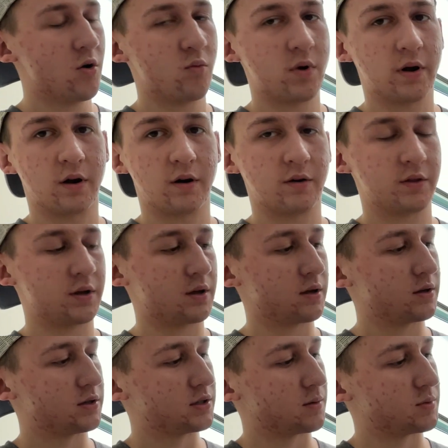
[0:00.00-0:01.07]
where
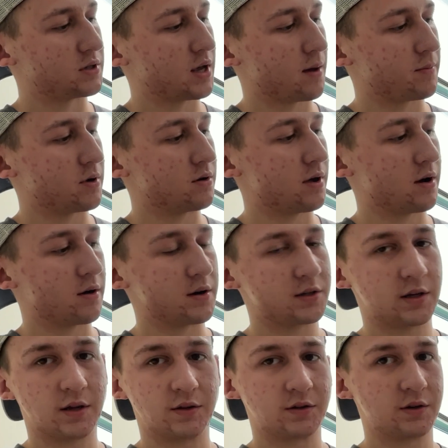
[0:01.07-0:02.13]
the
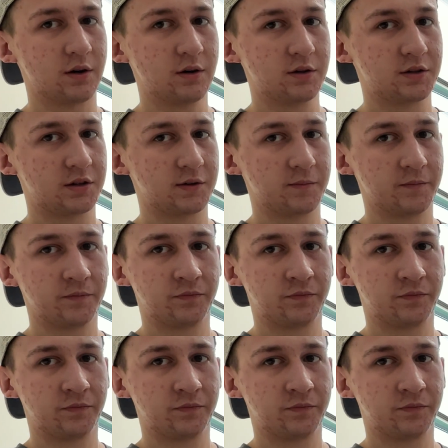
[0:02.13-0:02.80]
subscapularis inserts.